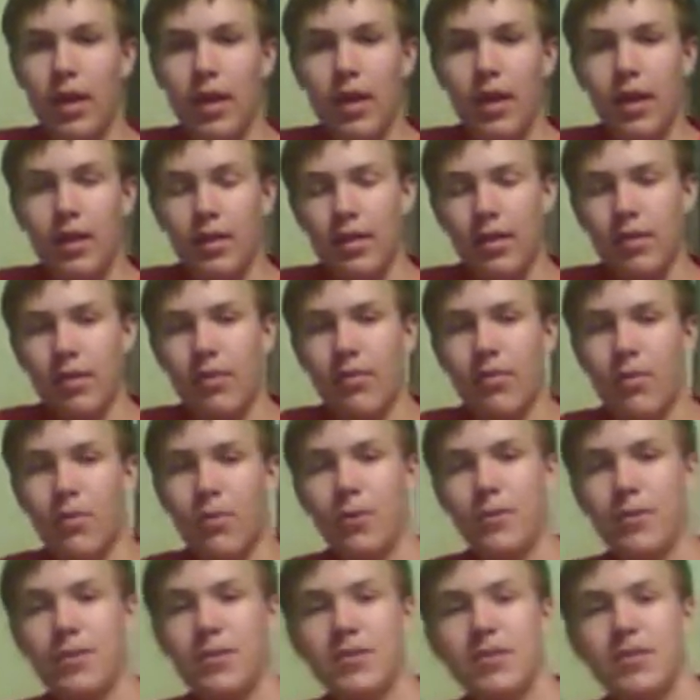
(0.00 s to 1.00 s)
Hello
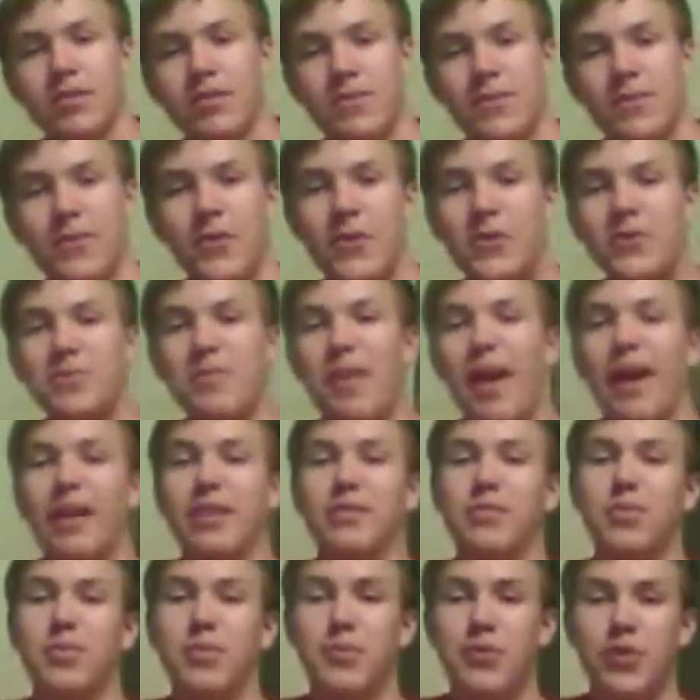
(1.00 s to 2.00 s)
everyone, this is the first
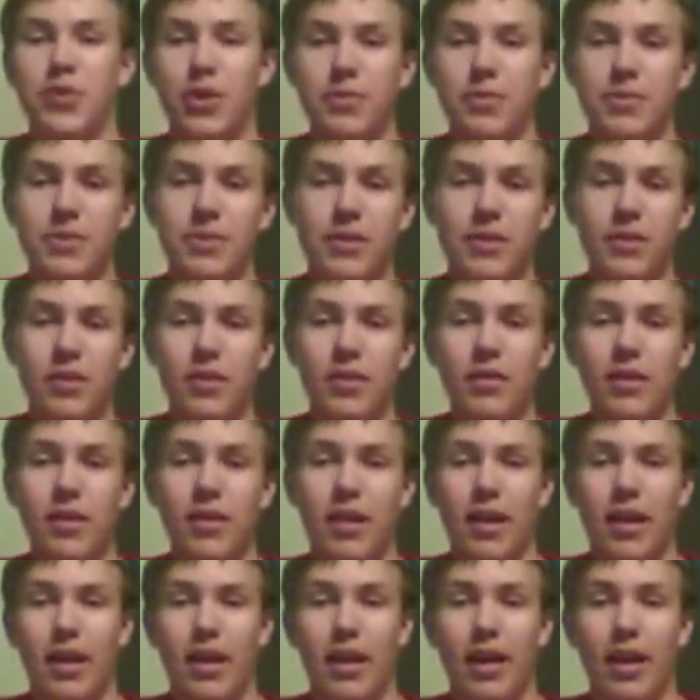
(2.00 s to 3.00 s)
Maximum Jumpstart,
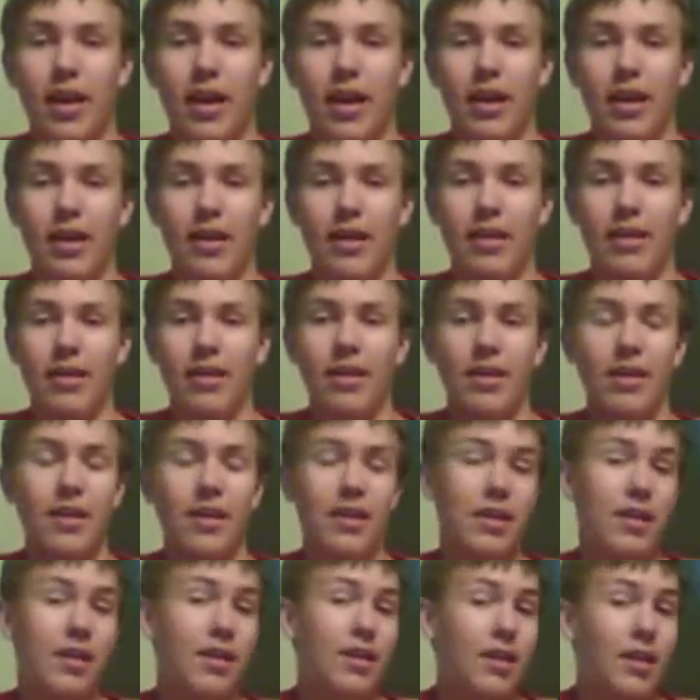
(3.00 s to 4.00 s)
and
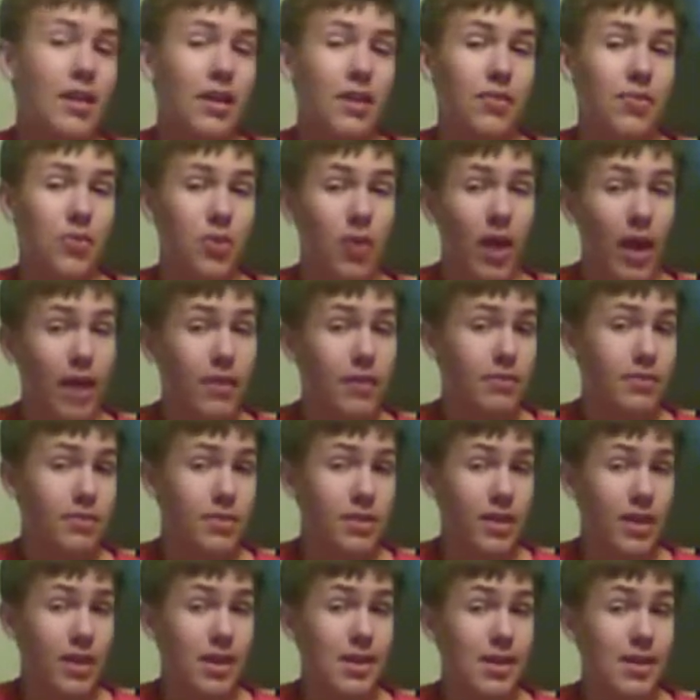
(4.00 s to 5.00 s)
if you haven't
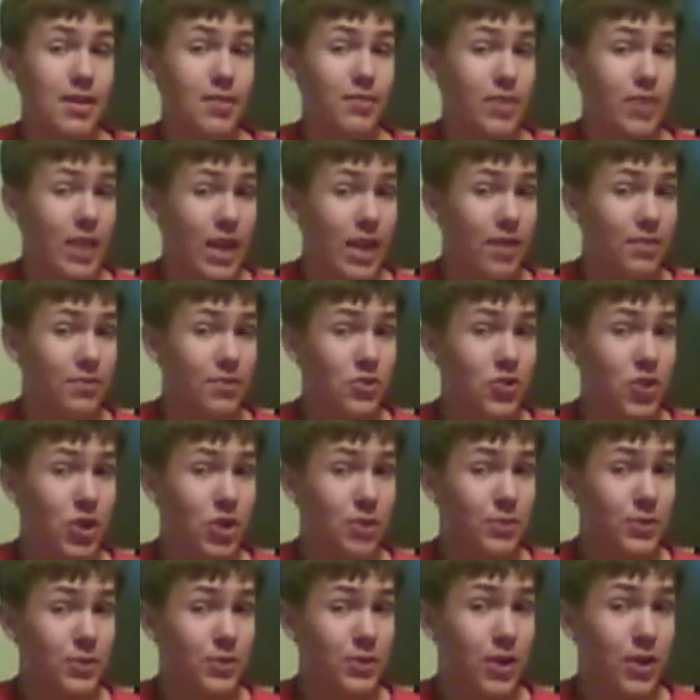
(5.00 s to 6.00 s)
seen any of Dave's
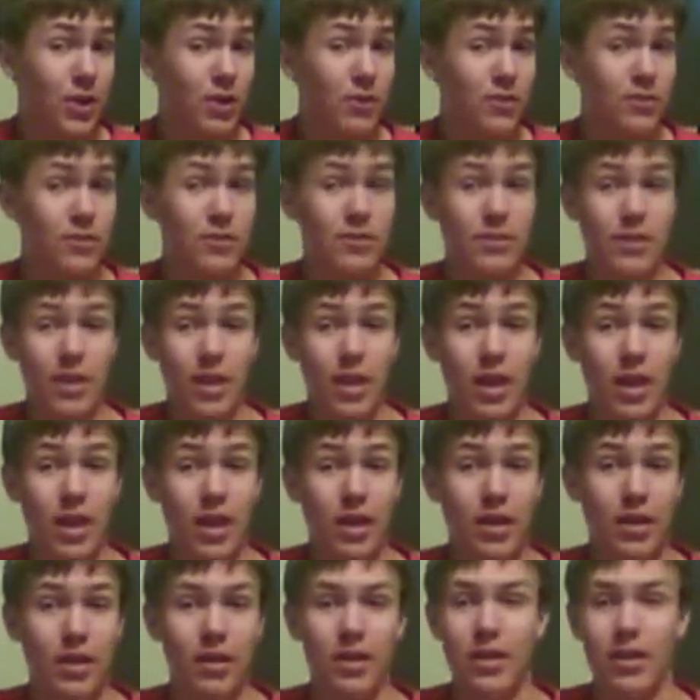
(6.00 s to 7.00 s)
Jumpstarts,
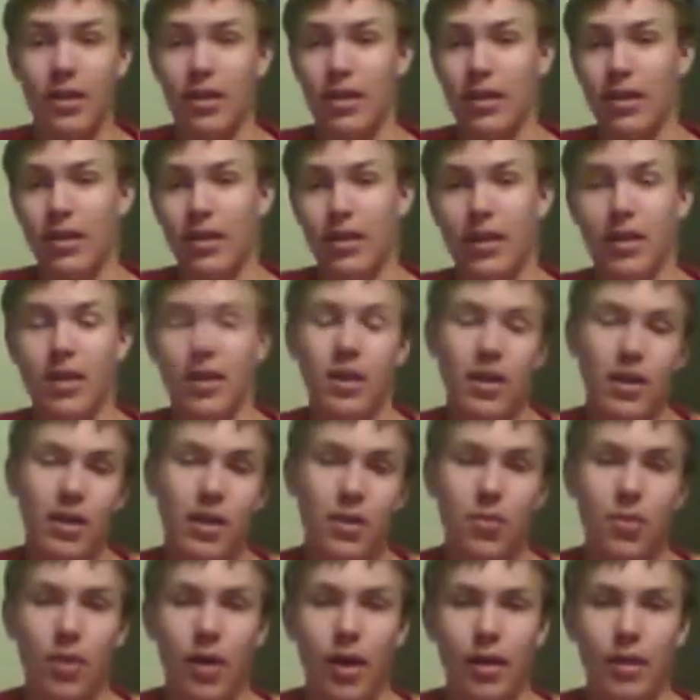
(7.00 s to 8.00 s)
then,
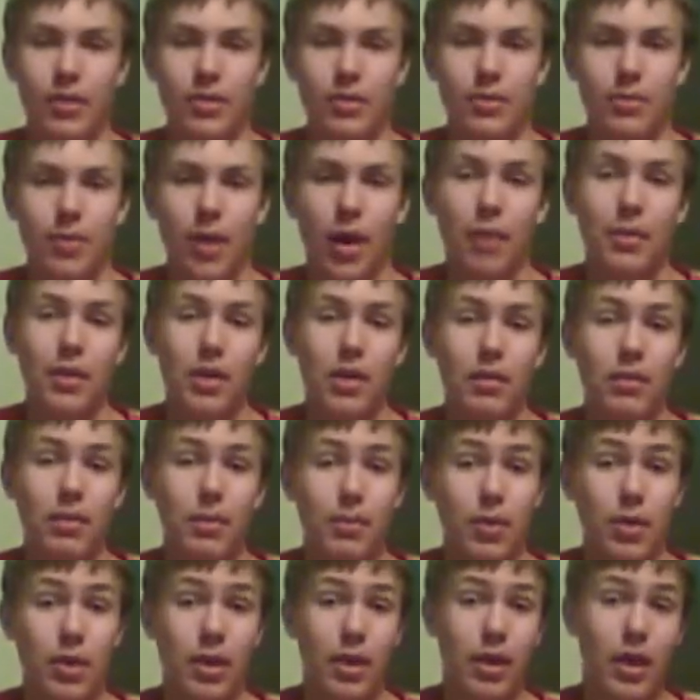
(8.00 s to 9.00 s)
well, you're probably going to be
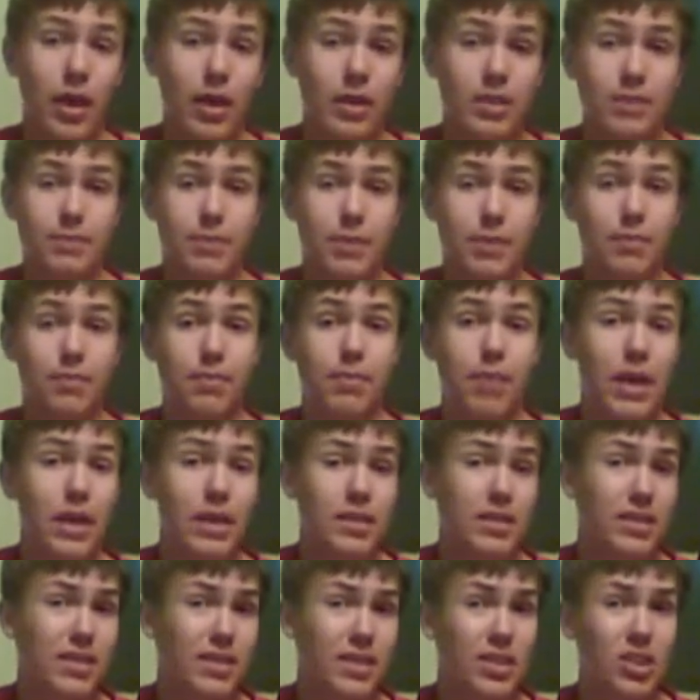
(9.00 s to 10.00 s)
pretty lost. But
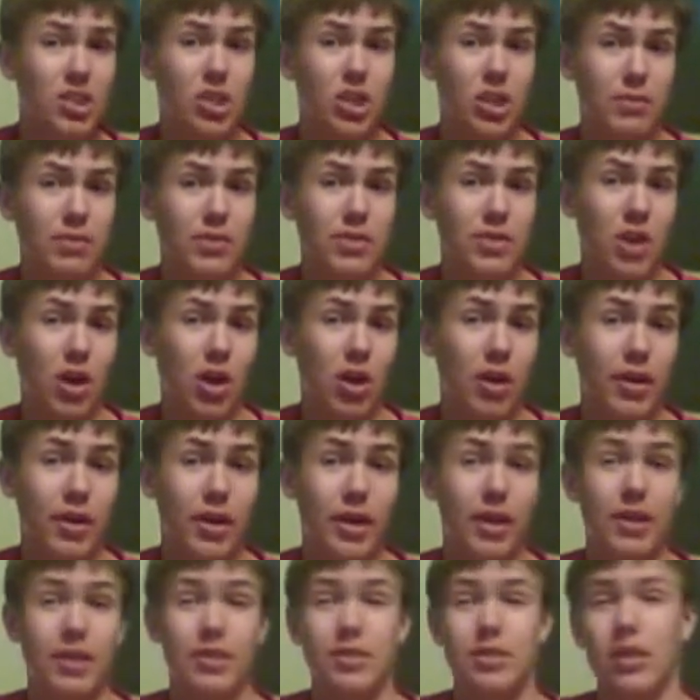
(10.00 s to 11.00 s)
basically, Jumpstart
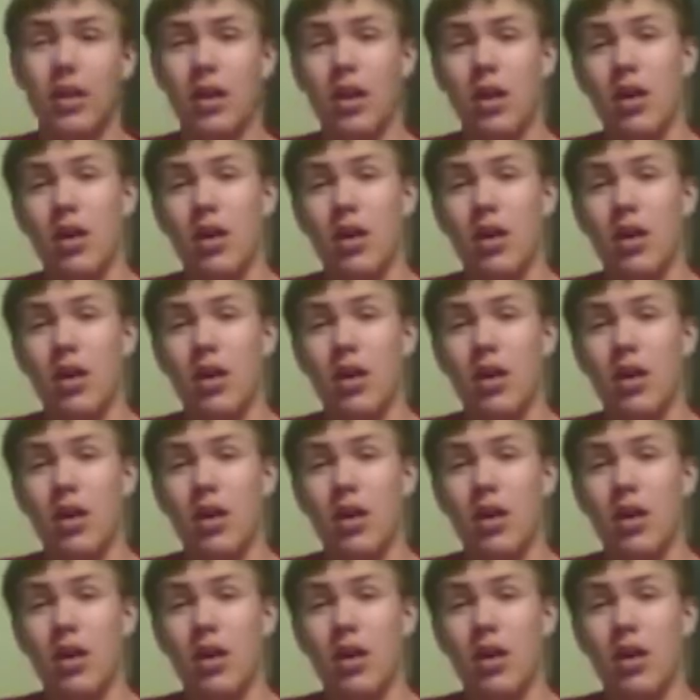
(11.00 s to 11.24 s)
is